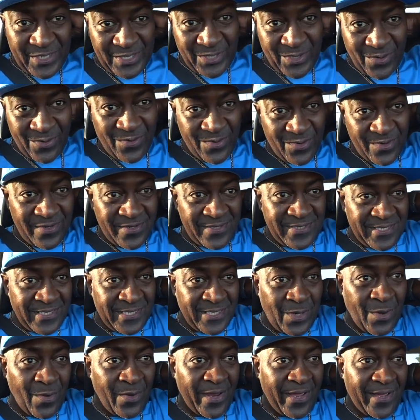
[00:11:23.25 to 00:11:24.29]
So
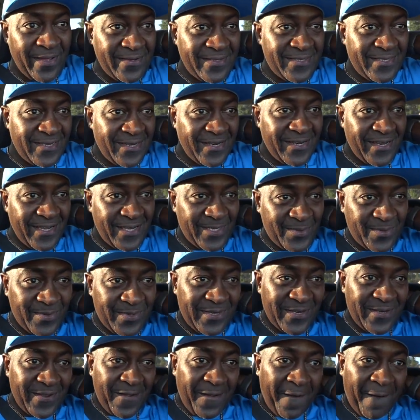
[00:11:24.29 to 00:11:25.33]
just go down to the next
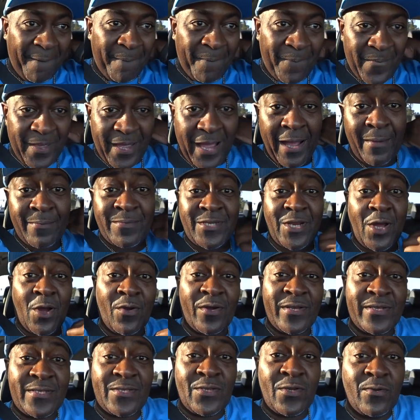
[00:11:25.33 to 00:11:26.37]
one. I'm
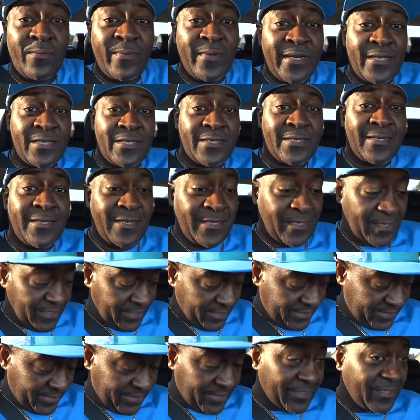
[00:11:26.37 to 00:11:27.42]
talking so much
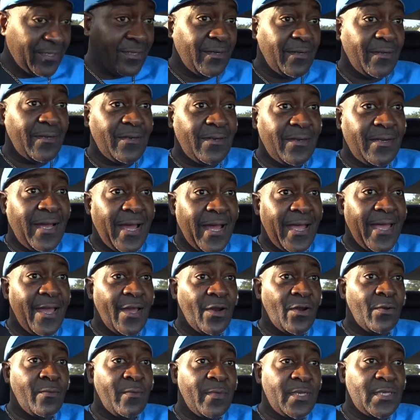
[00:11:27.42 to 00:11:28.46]
till I had
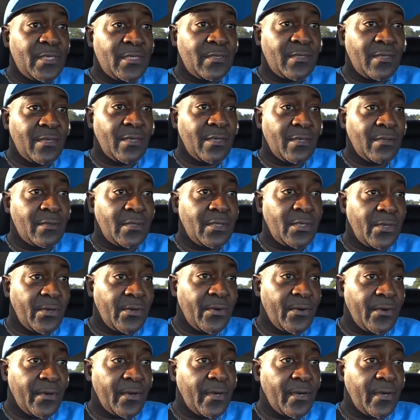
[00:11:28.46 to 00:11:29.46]
her miss her turn.